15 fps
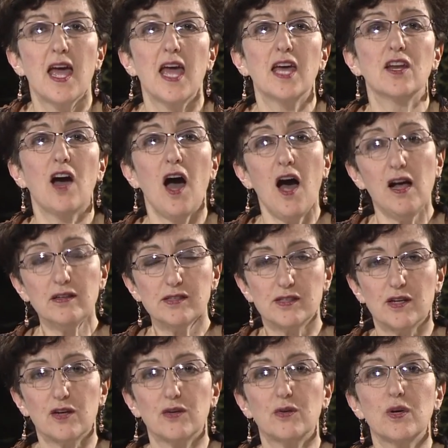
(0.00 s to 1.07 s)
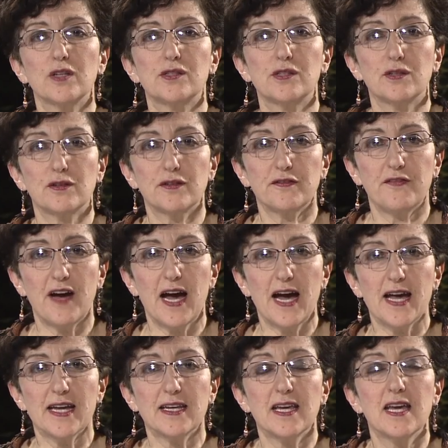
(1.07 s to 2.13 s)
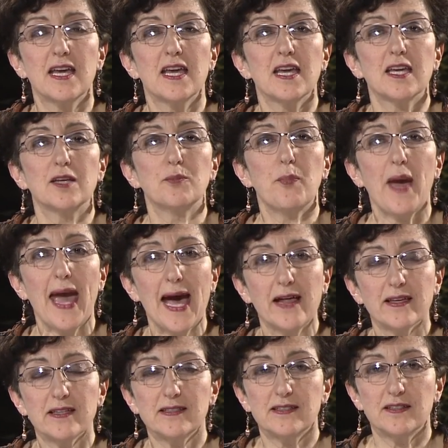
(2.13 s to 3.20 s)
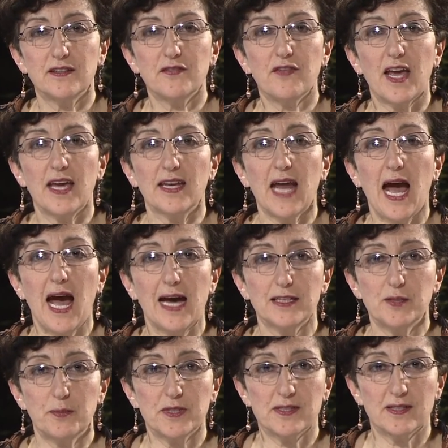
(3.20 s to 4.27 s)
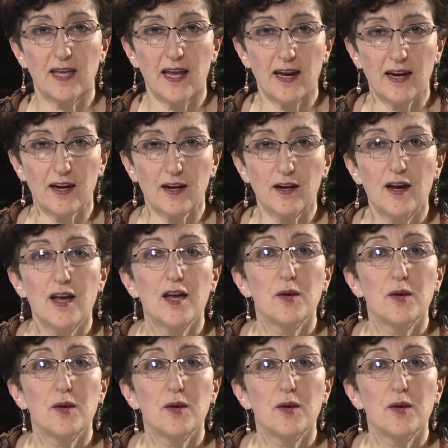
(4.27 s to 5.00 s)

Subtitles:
and also certified in palliative and hospice care.